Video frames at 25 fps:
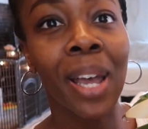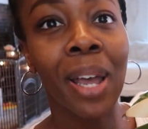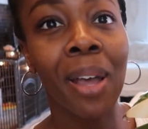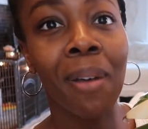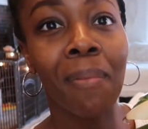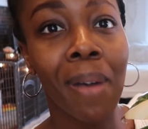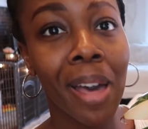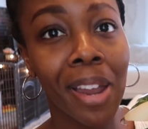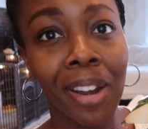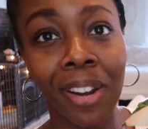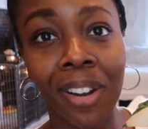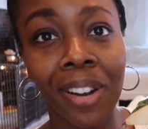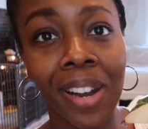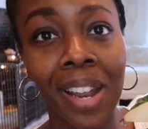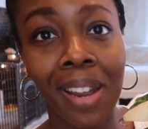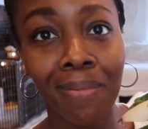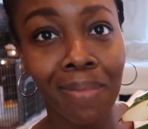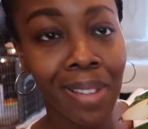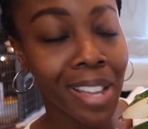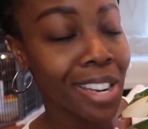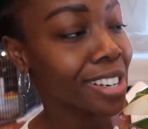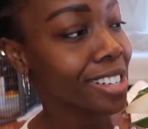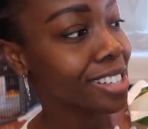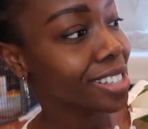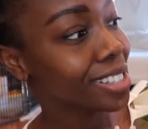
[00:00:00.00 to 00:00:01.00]
better and
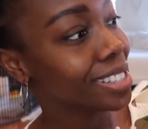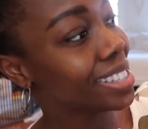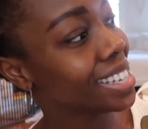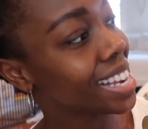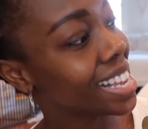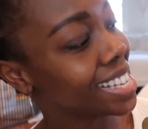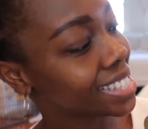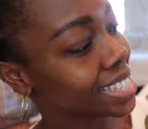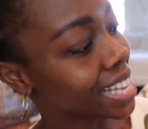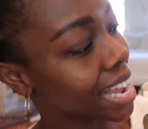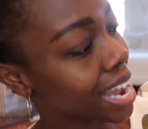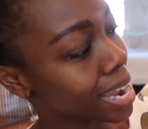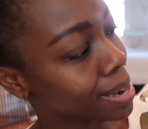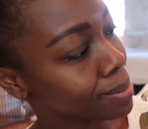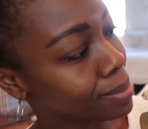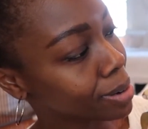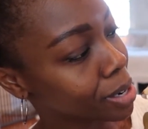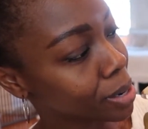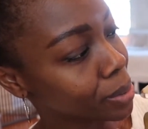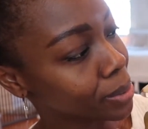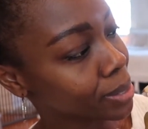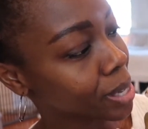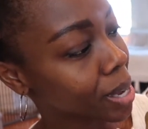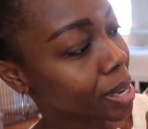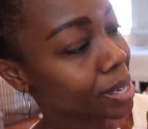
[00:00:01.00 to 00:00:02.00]
better as time
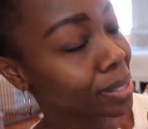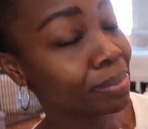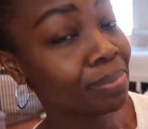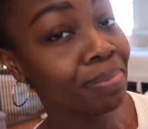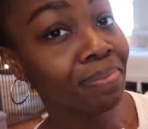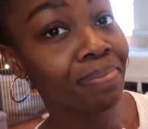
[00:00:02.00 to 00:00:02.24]
goes on.